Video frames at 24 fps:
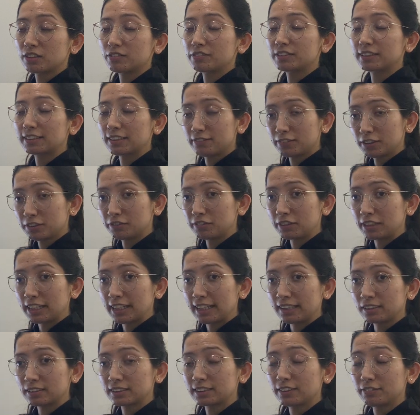of 7
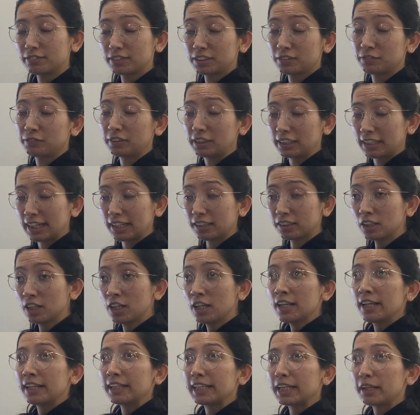VLAN, 7th VLAN
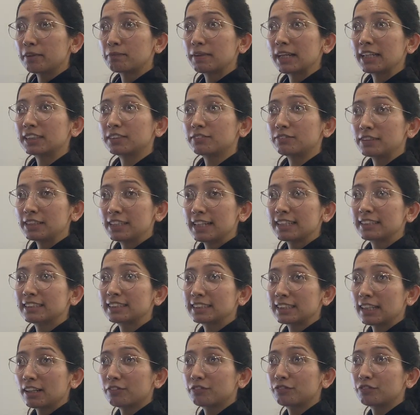named as VLAN
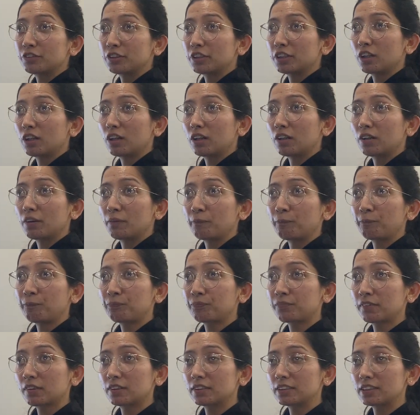staff for
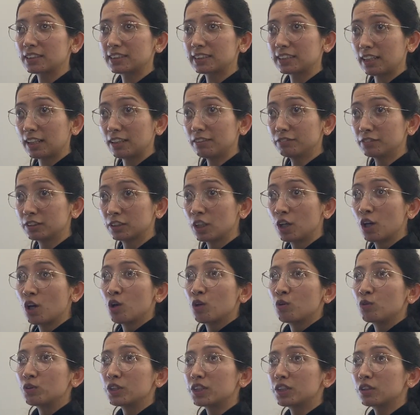the staffs
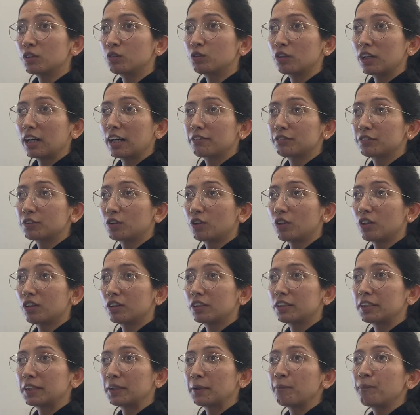which look after all
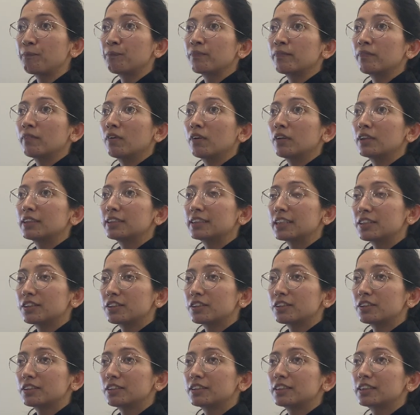the
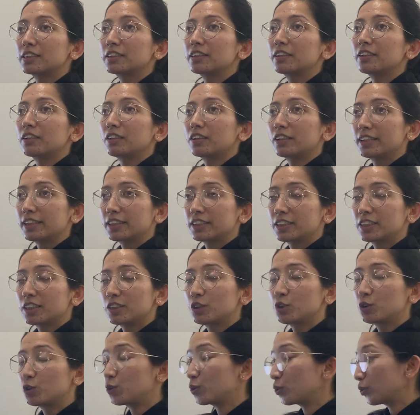centers
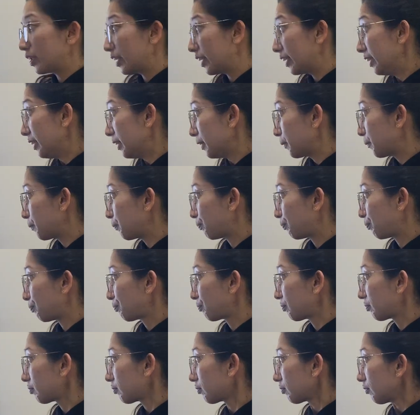connected to it.
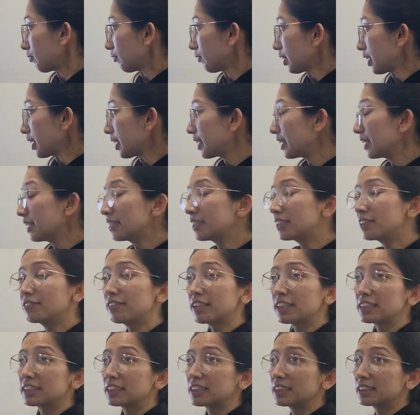Each
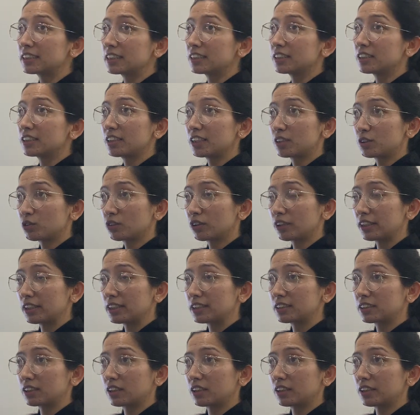devices in the network
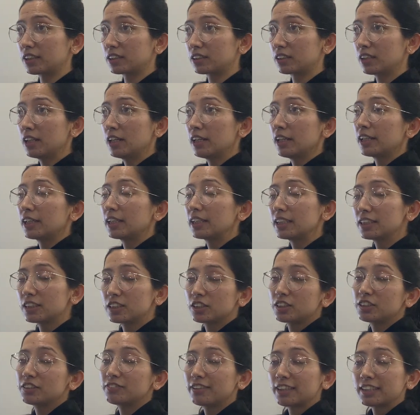is
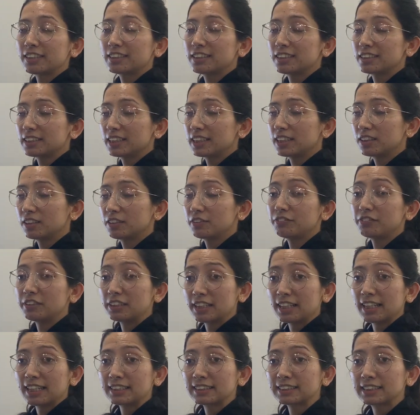each devices in the
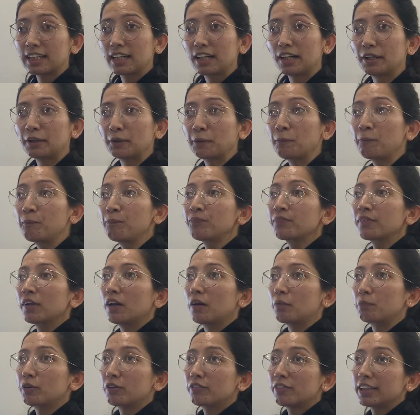VLANs are
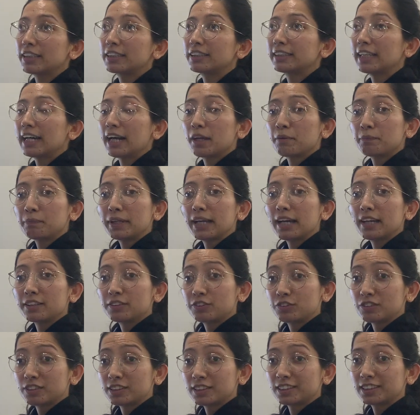provided IP
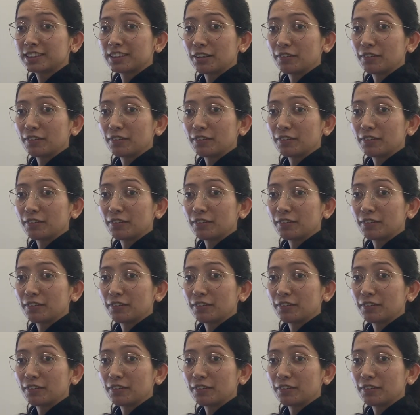address